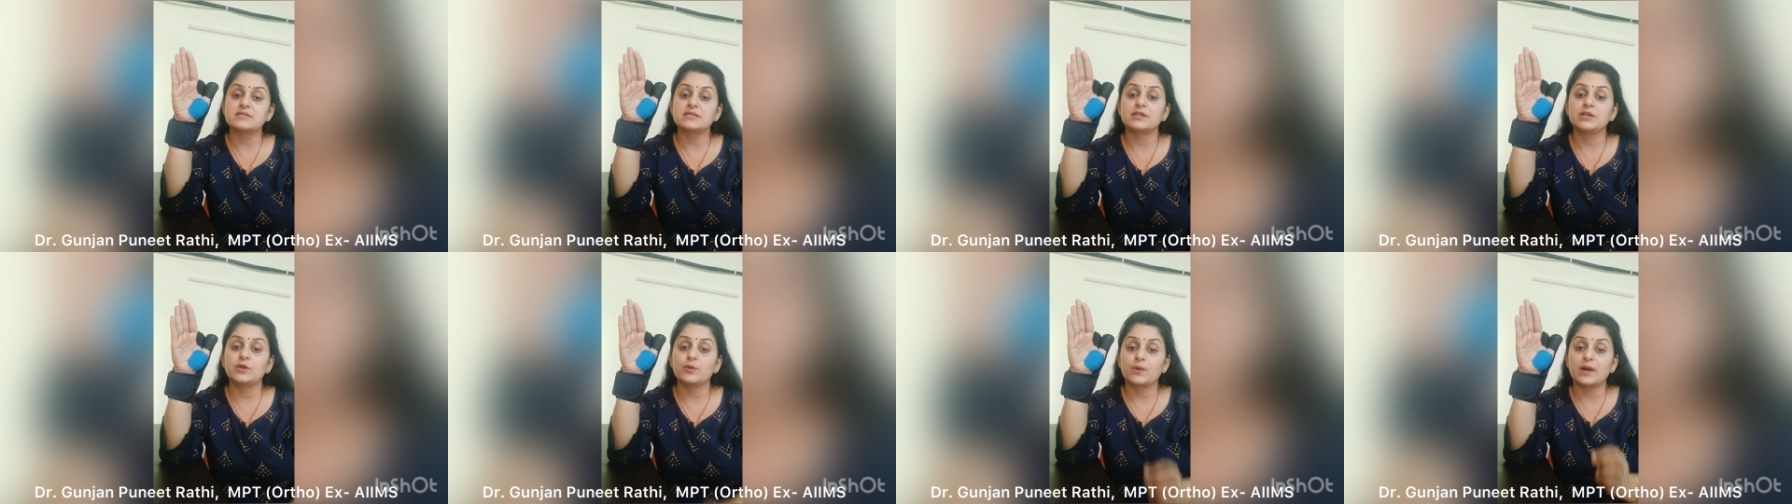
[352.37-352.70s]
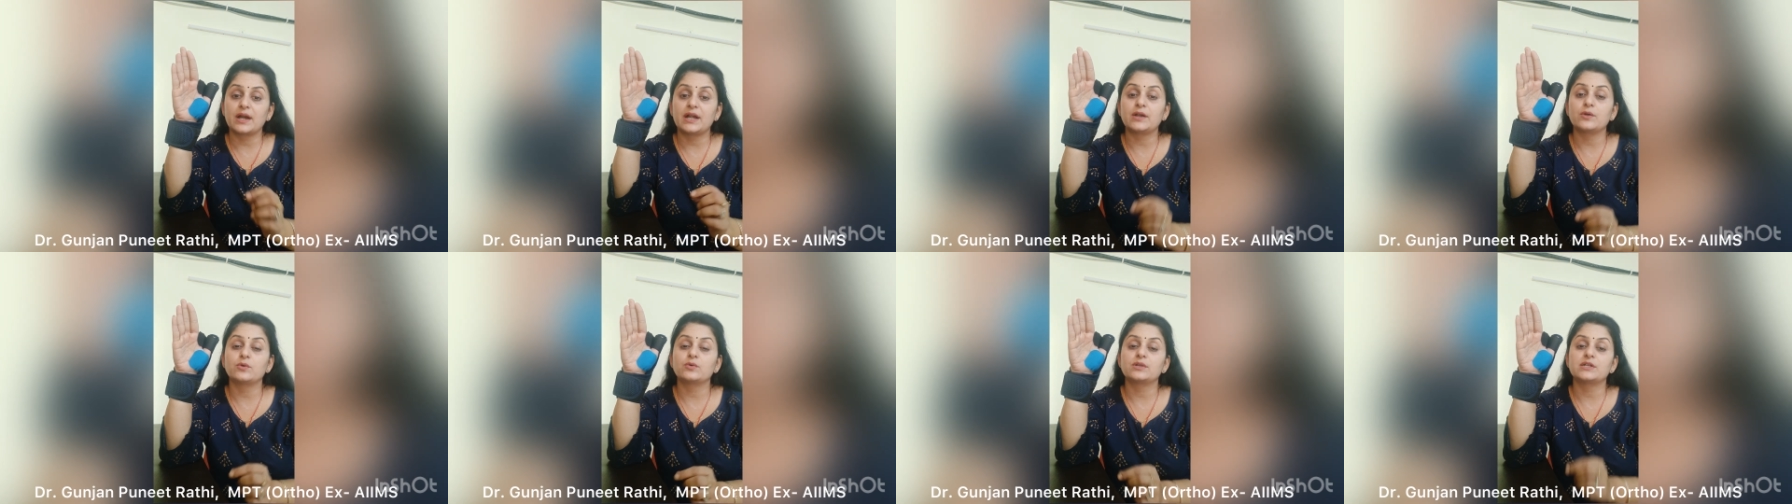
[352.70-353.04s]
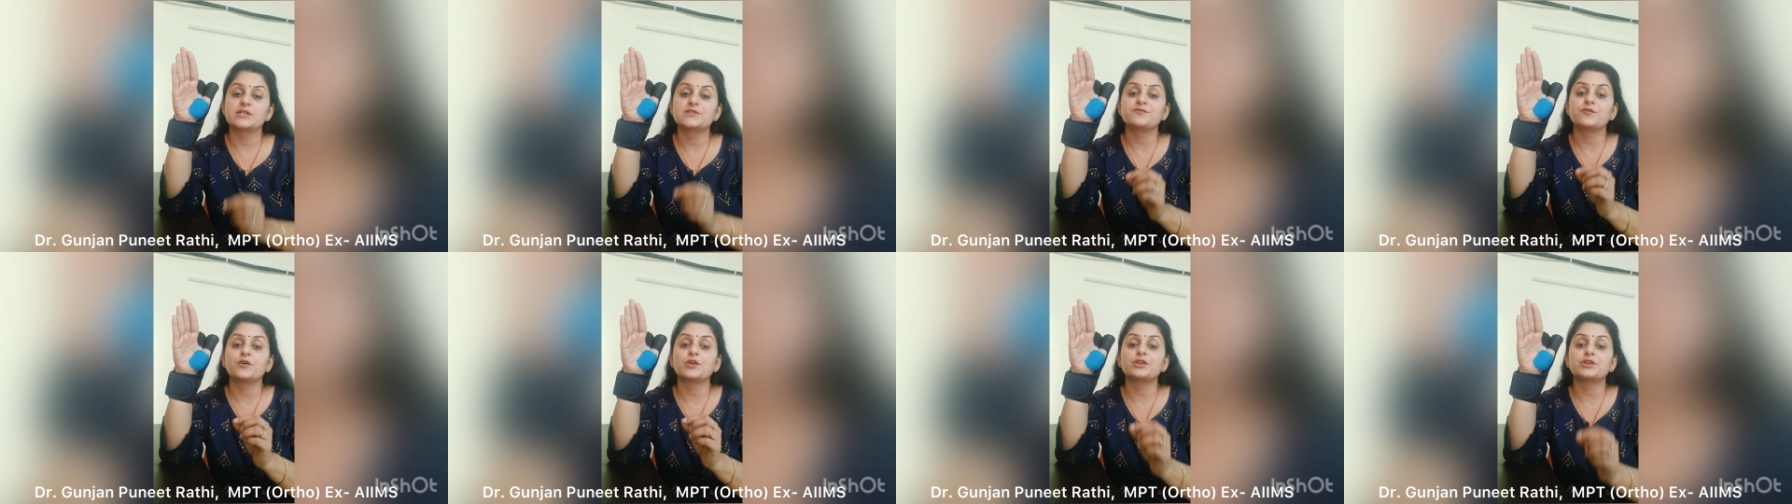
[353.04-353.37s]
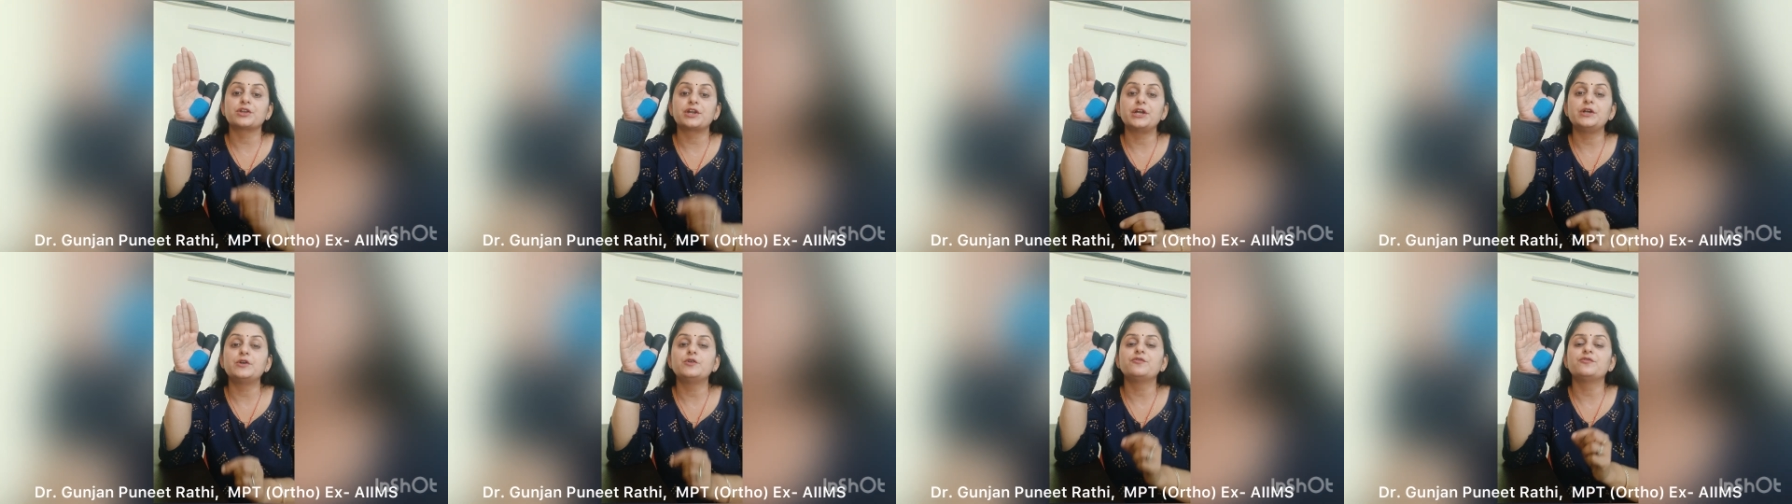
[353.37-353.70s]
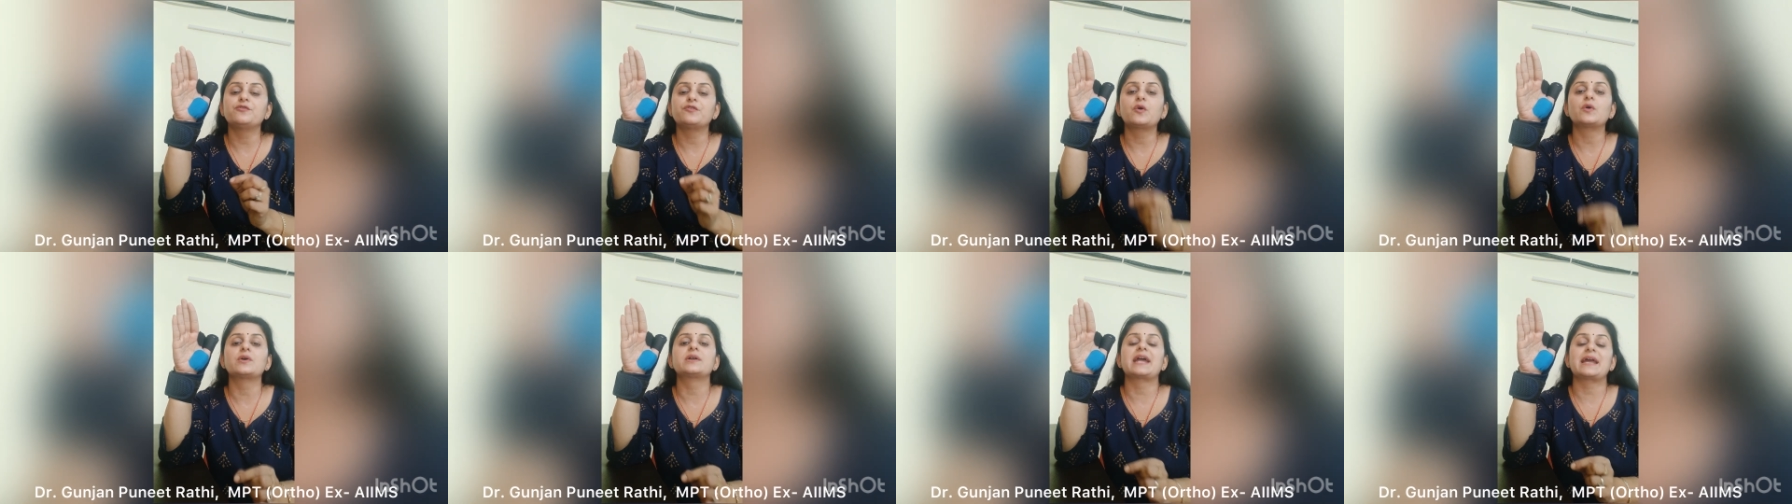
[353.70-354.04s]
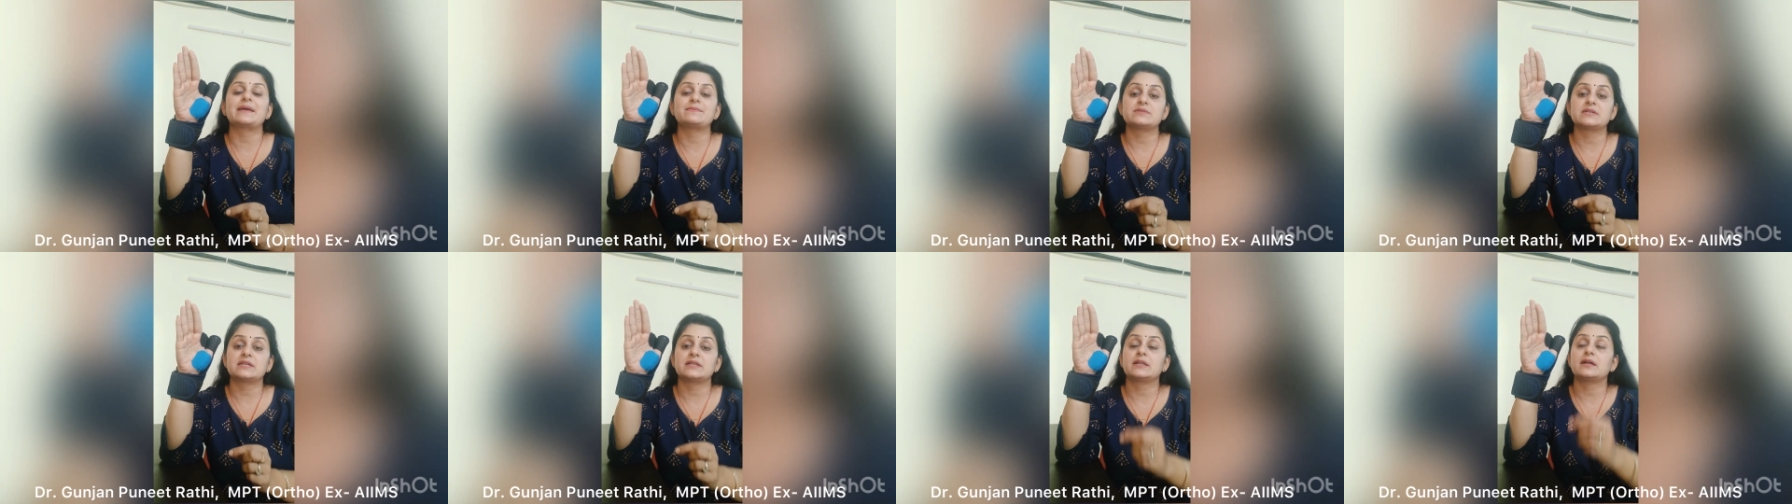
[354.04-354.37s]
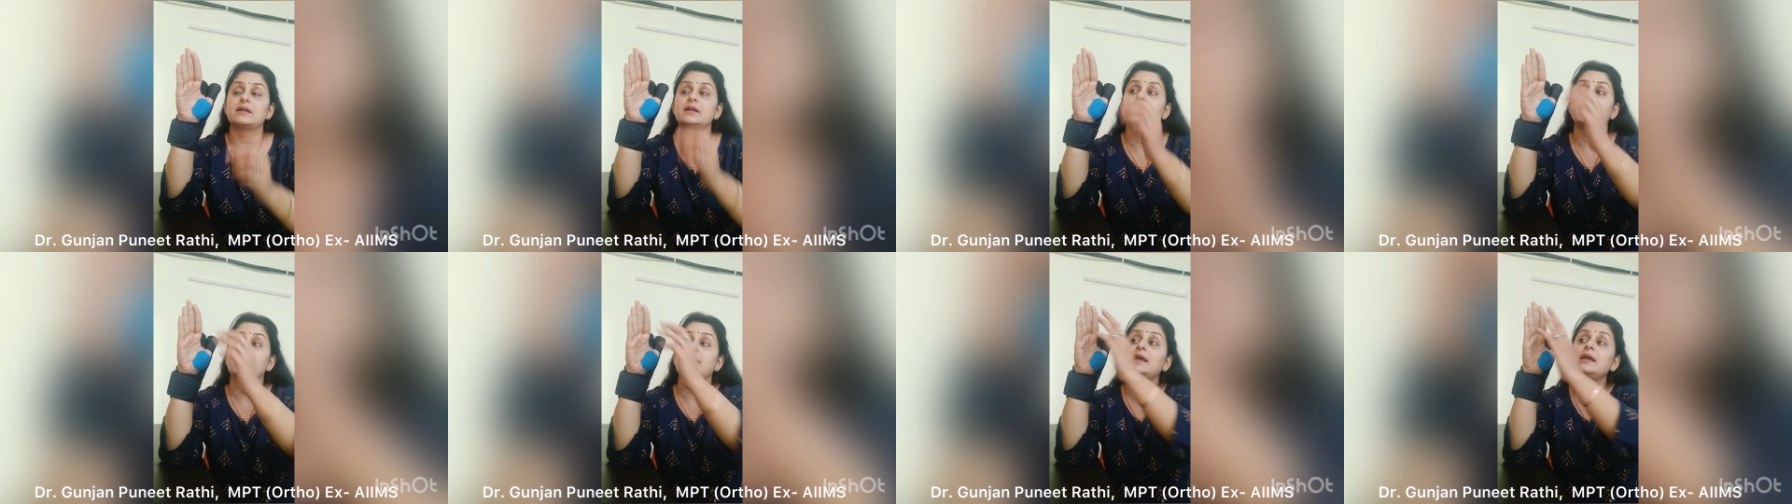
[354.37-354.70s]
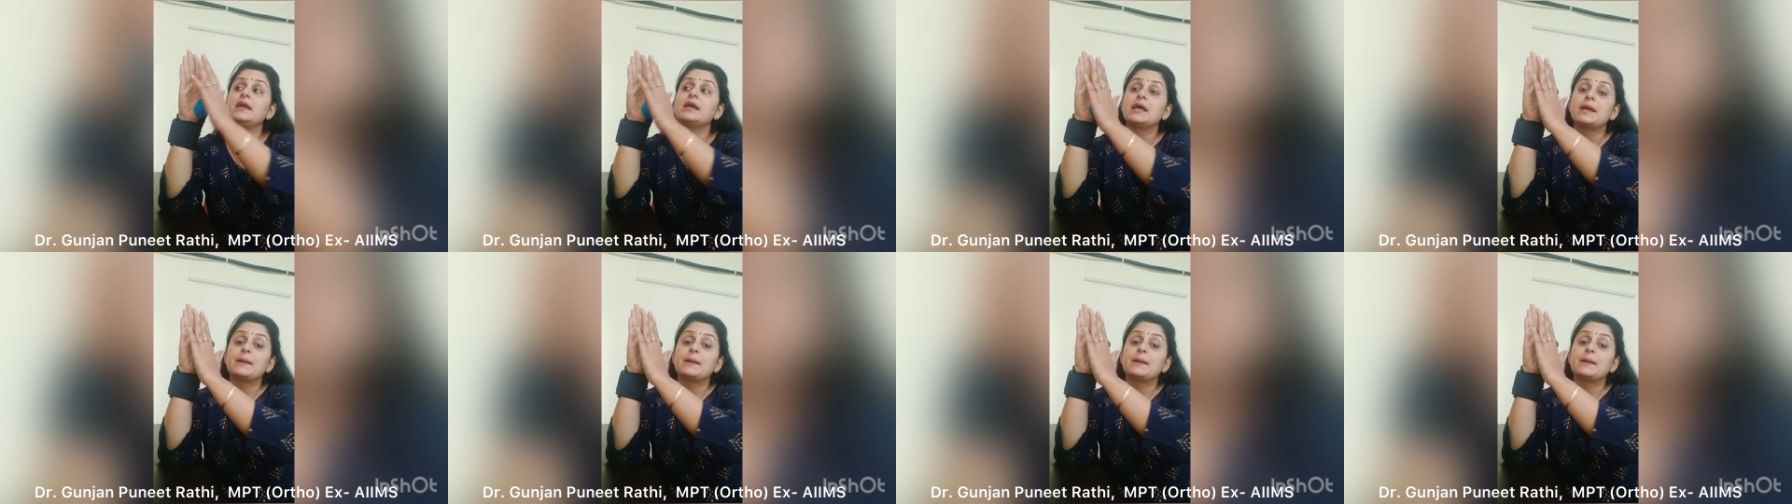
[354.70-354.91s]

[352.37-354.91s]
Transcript: You can do this for 3 to 4 times in the day,